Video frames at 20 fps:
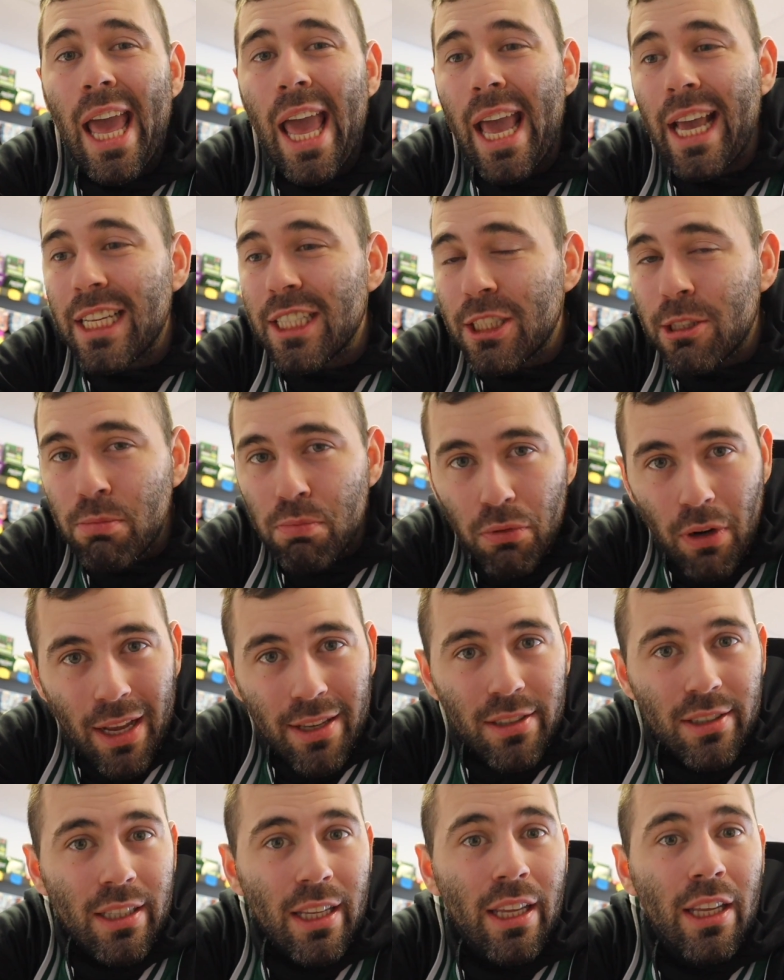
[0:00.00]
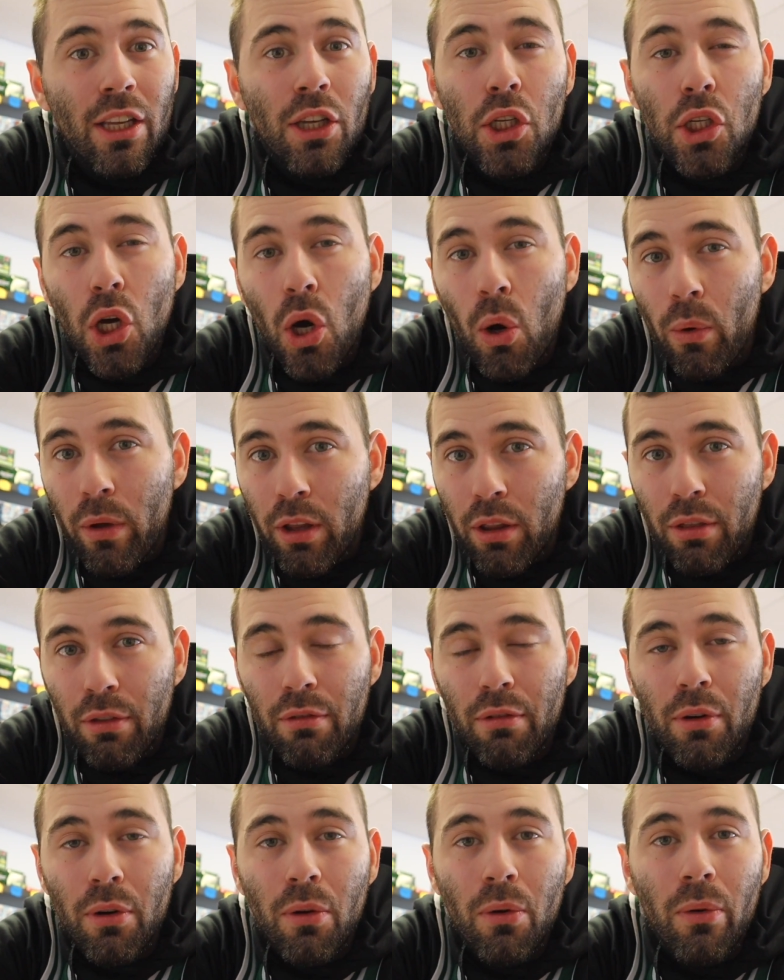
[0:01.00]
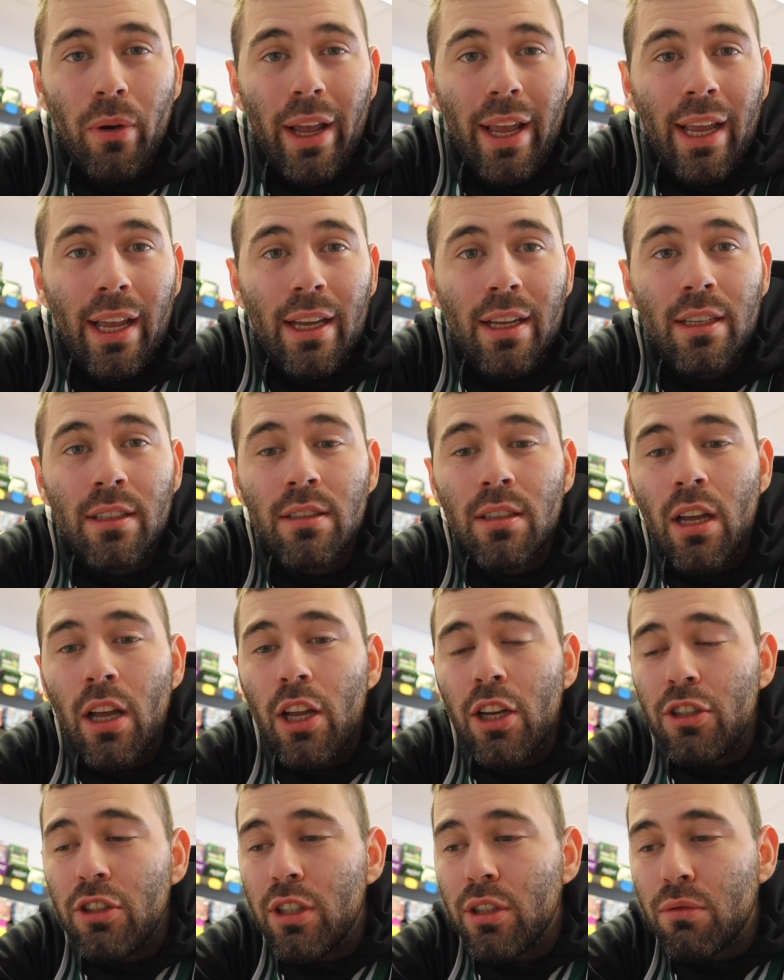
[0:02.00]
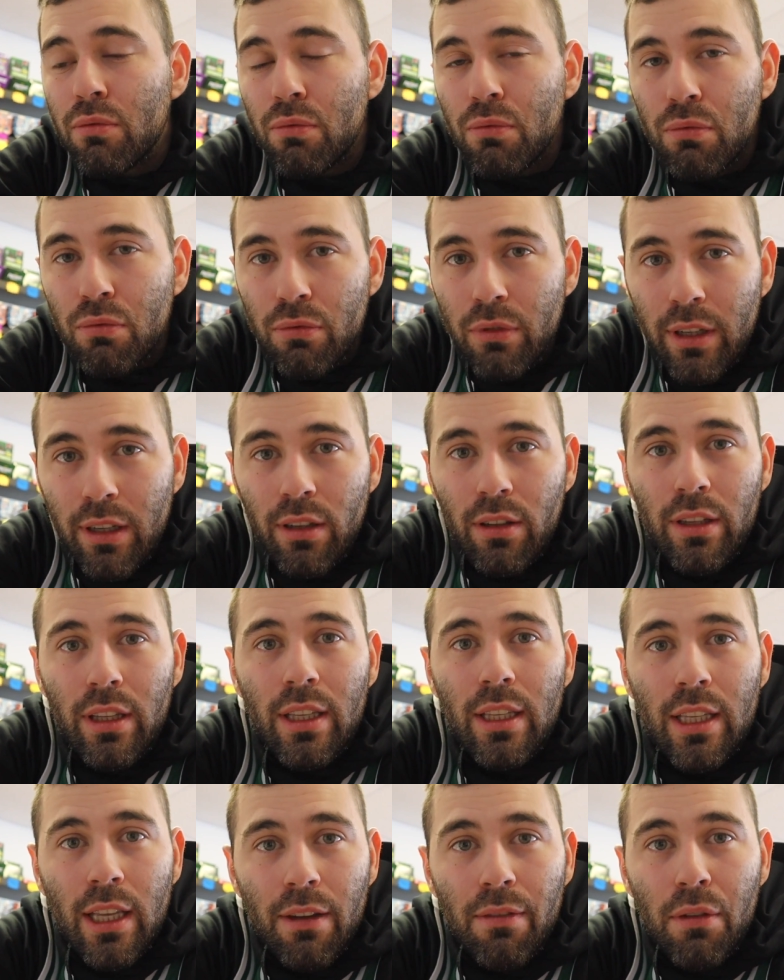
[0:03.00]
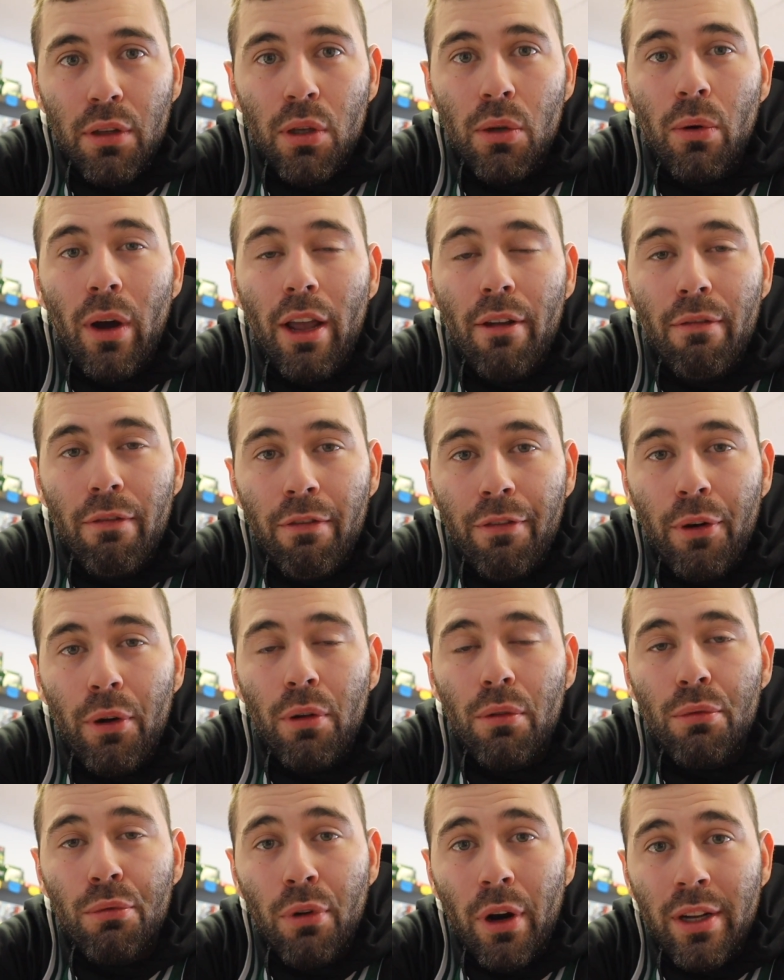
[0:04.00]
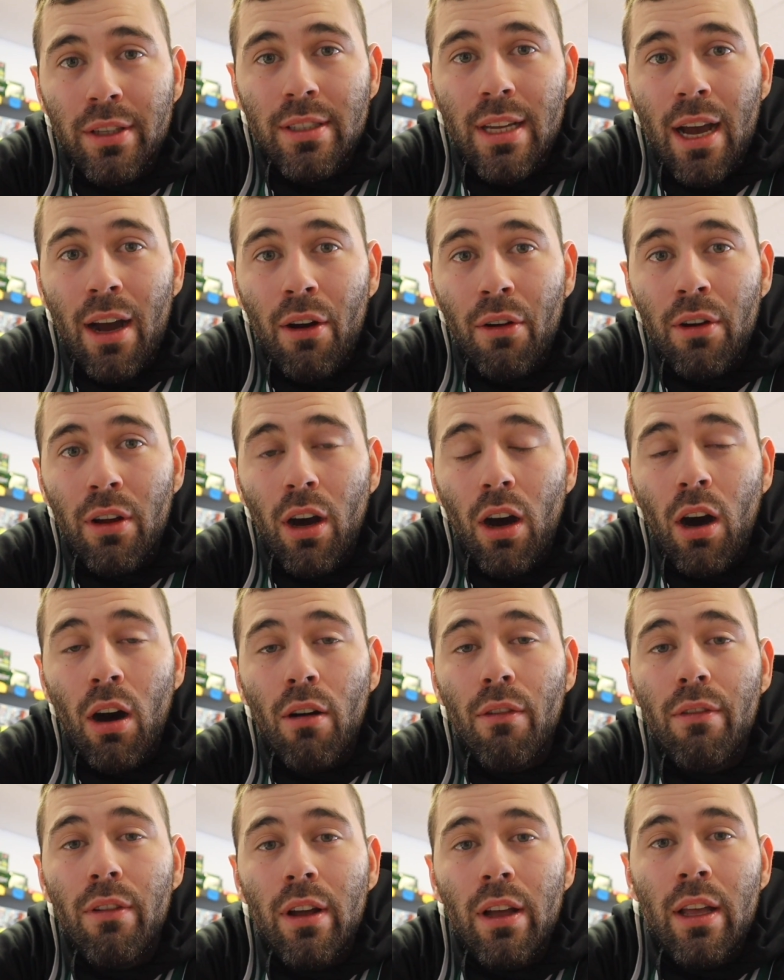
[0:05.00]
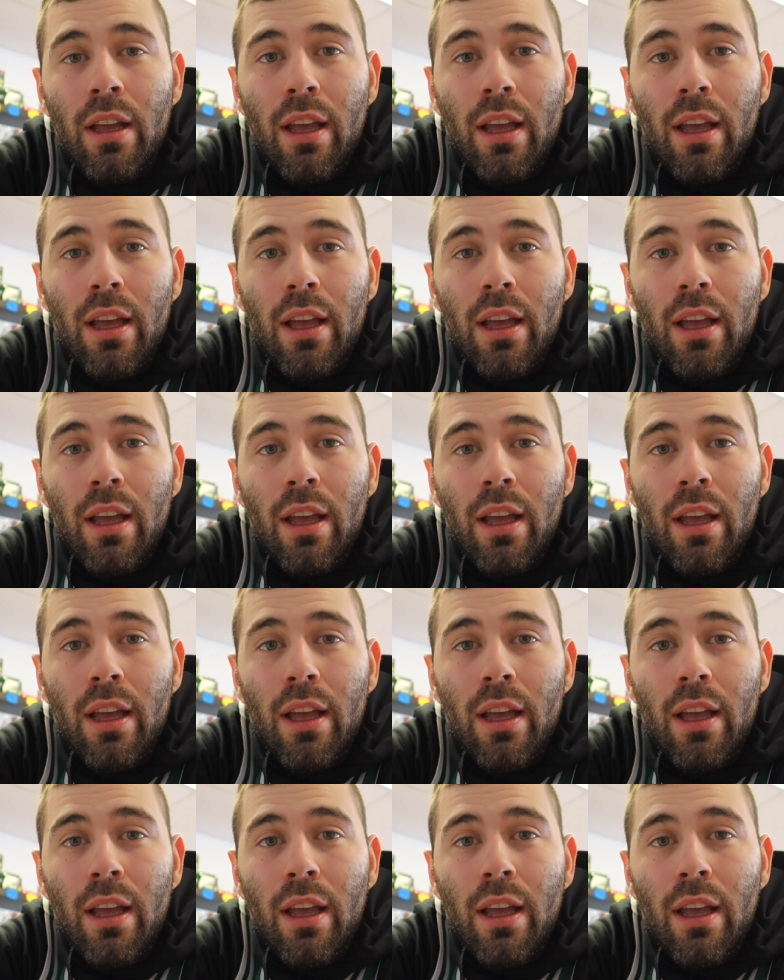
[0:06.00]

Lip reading: expressing, going through, and just really giving you a full rundown of